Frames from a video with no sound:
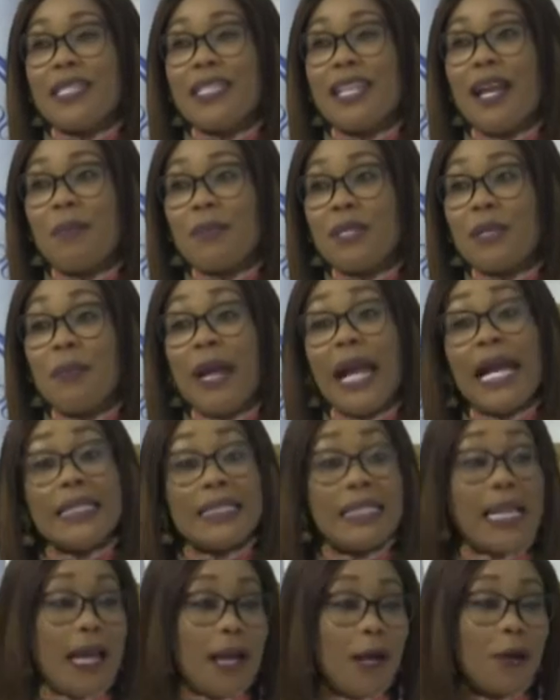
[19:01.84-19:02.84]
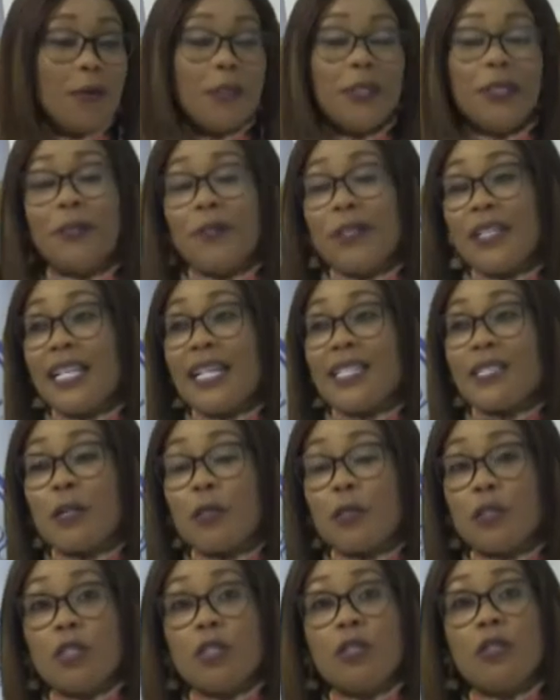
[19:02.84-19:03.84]
NAPTIP. And now, it has
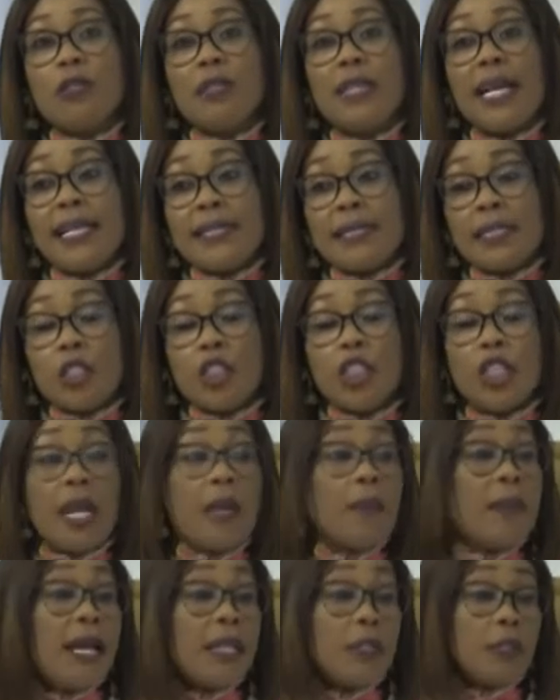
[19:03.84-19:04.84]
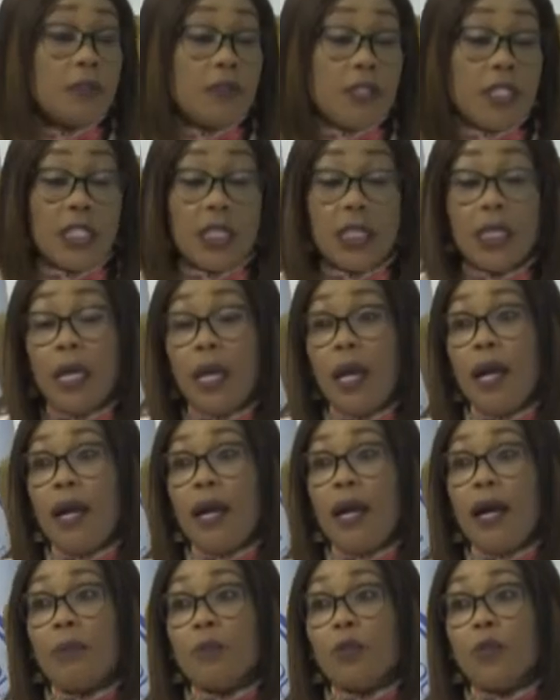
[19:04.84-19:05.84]
continued as the chairman of the
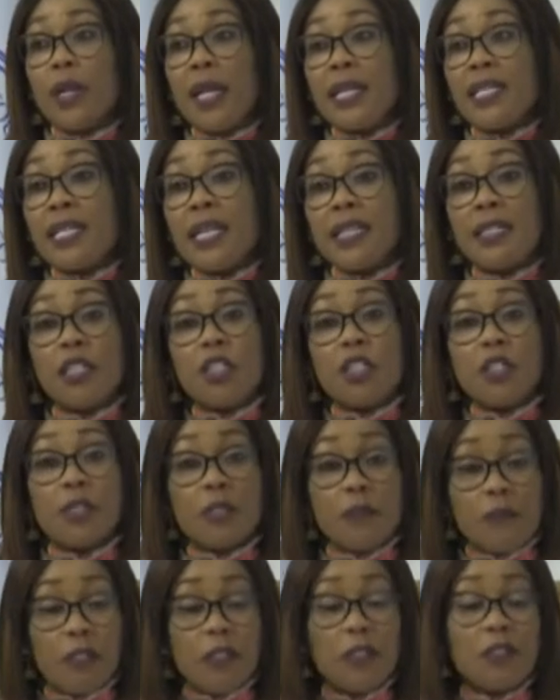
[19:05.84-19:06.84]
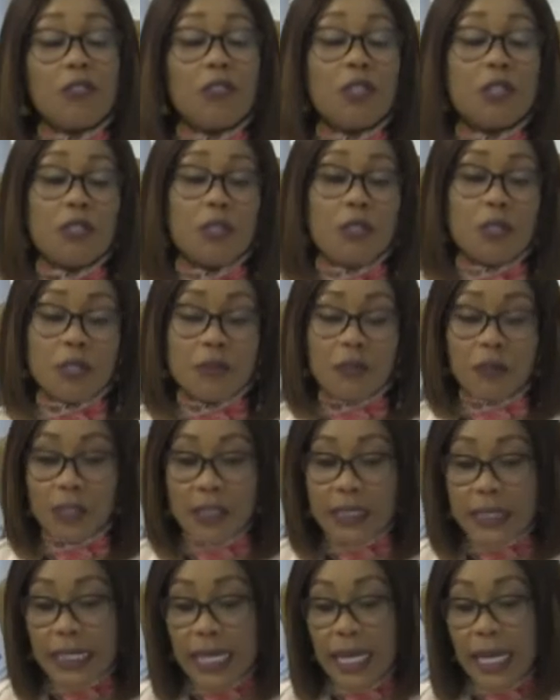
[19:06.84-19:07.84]
United Nations Voluntary Trust
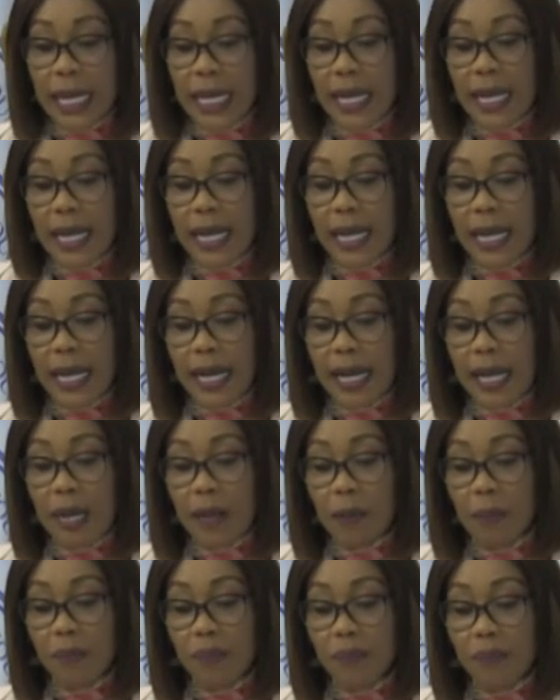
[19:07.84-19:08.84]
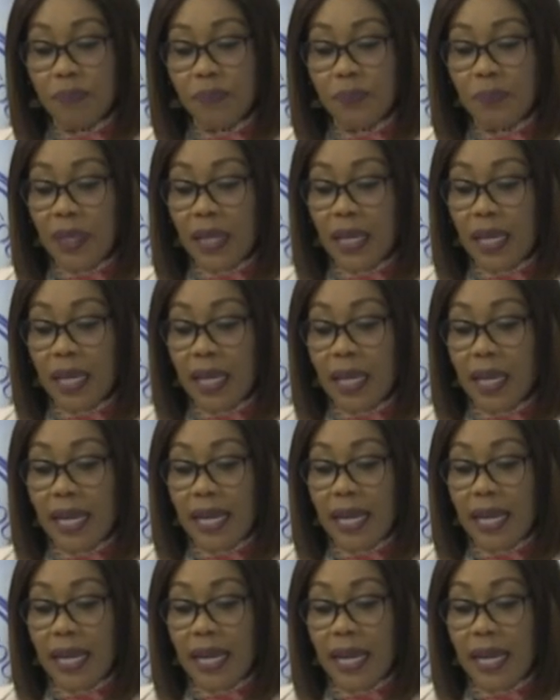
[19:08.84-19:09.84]
Fund.
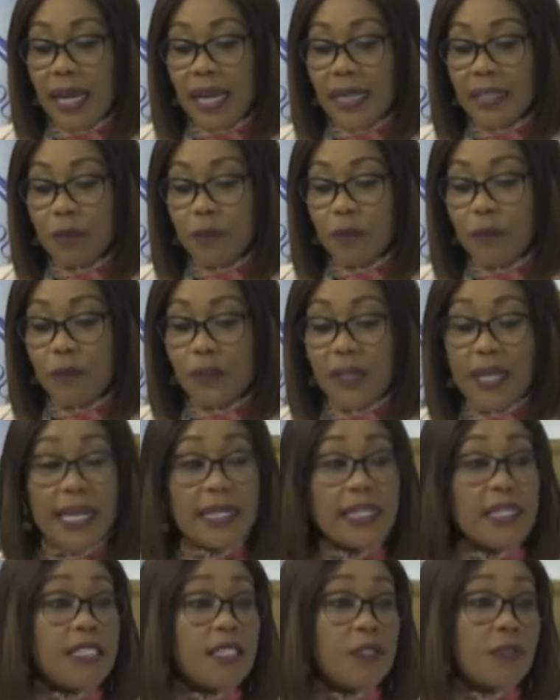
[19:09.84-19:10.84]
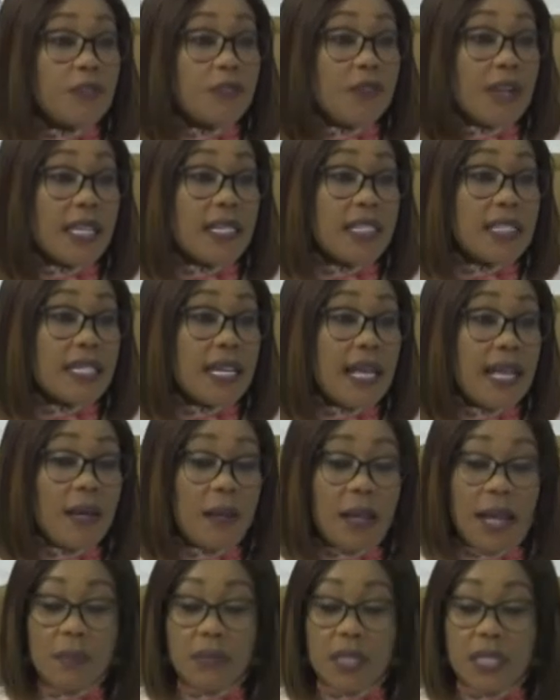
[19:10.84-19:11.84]
I don't feel any different.
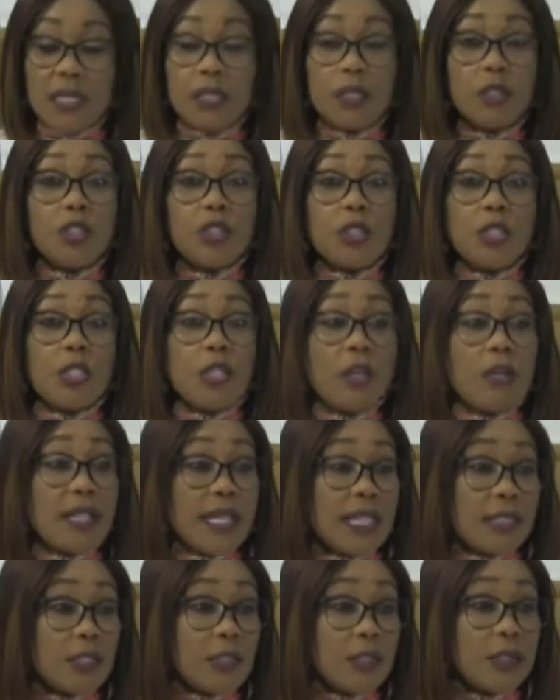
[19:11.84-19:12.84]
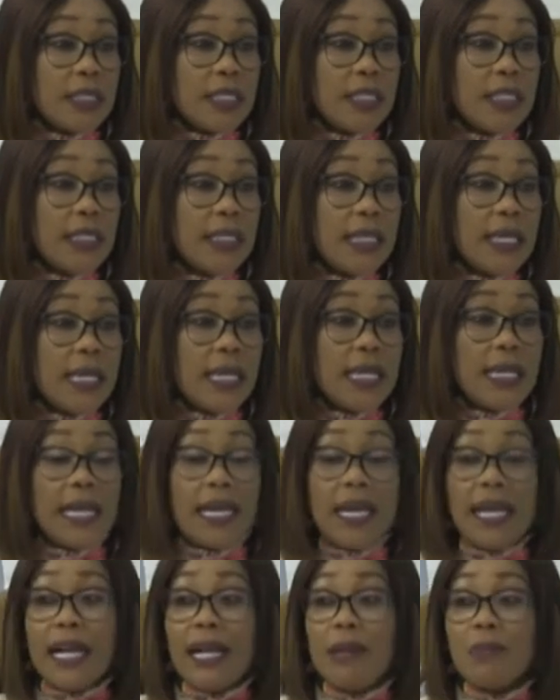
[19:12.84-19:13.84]
I'm still Julie Okah Donli.
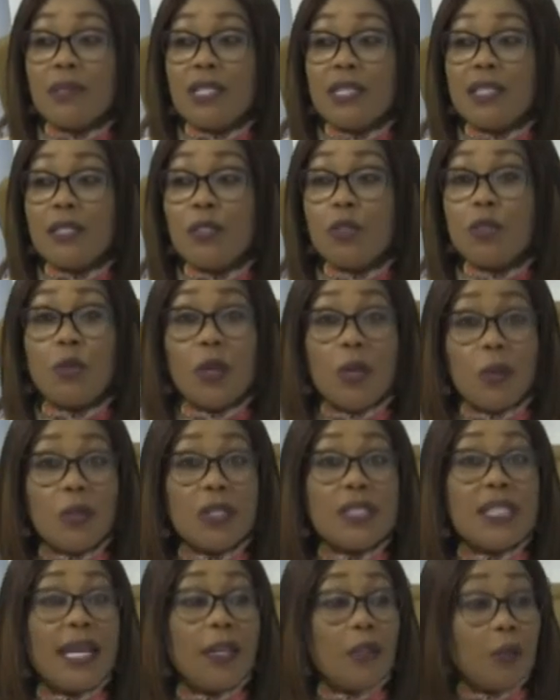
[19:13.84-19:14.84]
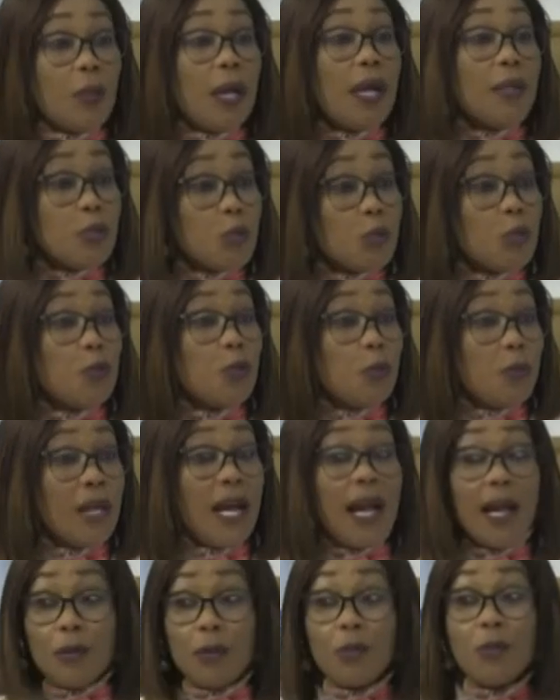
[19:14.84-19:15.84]
I'm still doing what I know how
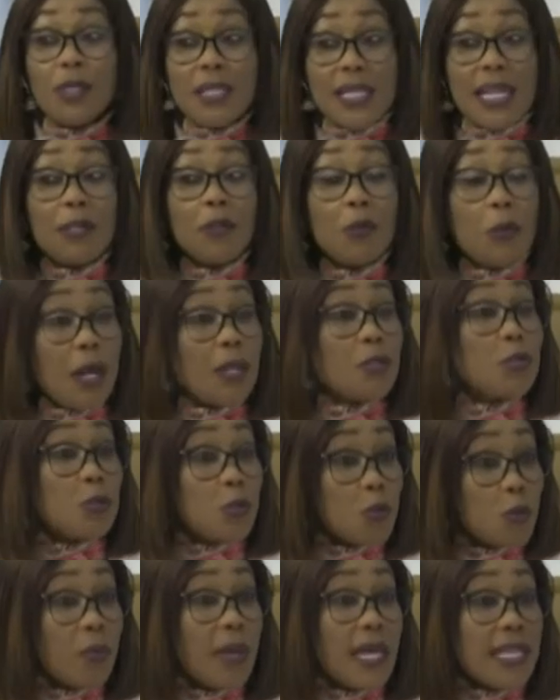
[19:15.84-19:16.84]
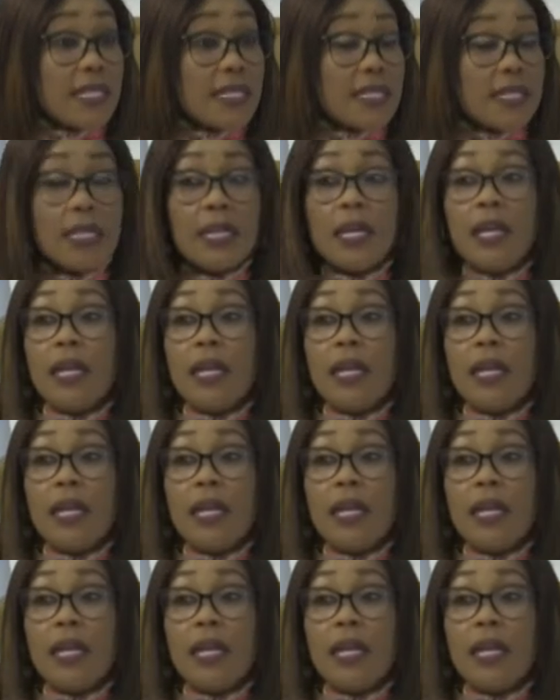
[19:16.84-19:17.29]
to do best.